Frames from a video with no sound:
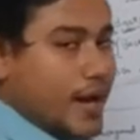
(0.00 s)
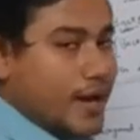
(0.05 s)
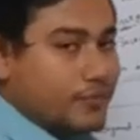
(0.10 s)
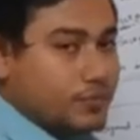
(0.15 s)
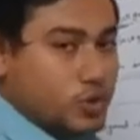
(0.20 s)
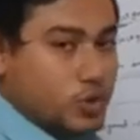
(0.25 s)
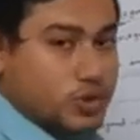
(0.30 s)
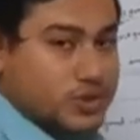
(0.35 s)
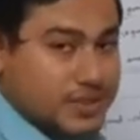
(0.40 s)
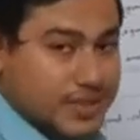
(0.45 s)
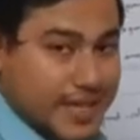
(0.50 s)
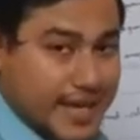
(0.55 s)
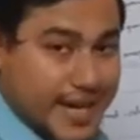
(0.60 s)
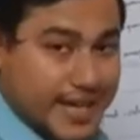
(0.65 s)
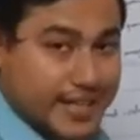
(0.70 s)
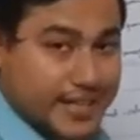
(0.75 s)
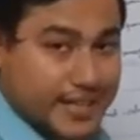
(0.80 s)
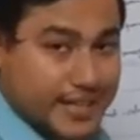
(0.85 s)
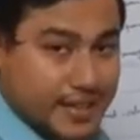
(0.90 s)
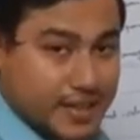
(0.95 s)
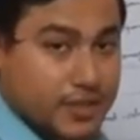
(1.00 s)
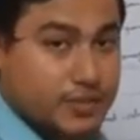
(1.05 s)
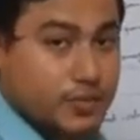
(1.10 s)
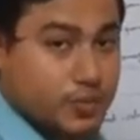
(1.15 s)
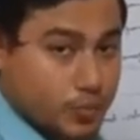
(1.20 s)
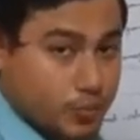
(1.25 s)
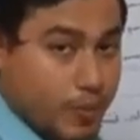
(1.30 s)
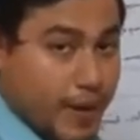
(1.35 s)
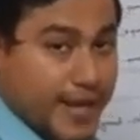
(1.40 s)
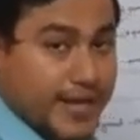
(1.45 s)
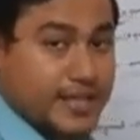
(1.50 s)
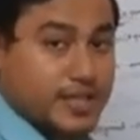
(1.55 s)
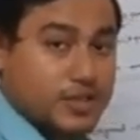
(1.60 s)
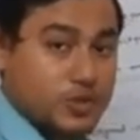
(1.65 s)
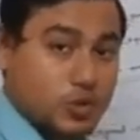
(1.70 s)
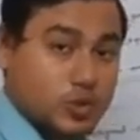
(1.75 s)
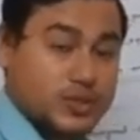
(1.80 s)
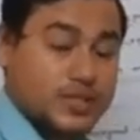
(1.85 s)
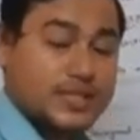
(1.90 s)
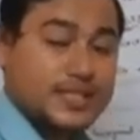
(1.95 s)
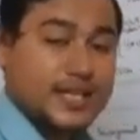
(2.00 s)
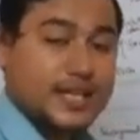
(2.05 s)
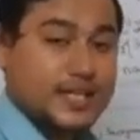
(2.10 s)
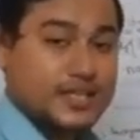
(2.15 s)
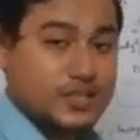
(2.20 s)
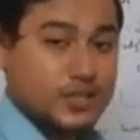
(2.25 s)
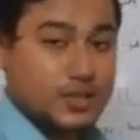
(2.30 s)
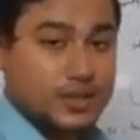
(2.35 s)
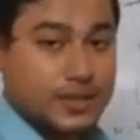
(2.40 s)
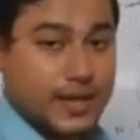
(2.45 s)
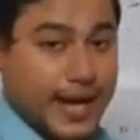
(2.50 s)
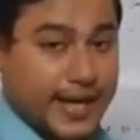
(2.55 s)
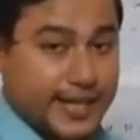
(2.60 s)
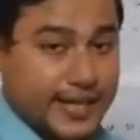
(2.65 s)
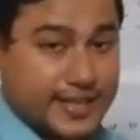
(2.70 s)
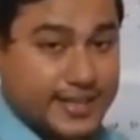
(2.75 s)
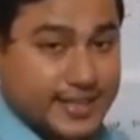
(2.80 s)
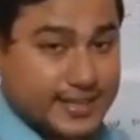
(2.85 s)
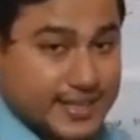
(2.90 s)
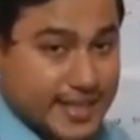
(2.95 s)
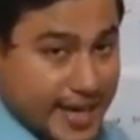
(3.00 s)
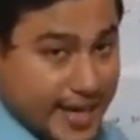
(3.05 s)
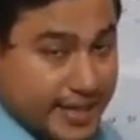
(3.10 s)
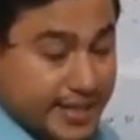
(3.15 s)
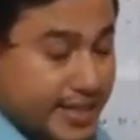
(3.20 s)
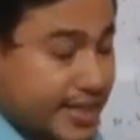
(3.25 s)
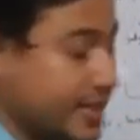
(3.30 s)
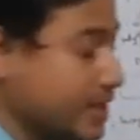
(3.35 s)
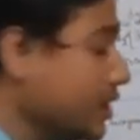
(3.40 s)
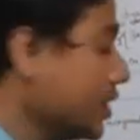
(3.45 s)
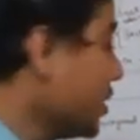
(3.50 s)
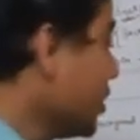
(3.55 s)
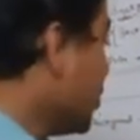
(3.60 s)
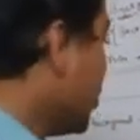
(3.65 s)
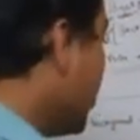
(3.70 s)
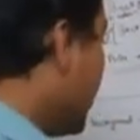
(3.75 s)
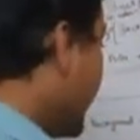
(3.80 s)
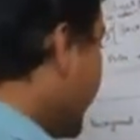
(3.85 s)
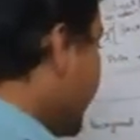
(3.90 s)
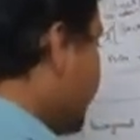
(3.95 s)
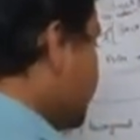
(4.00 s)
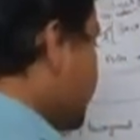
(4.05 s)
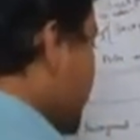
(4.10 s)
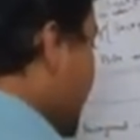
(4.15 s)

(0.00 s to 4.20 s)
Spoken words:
have to select by using writing the selector. Okay,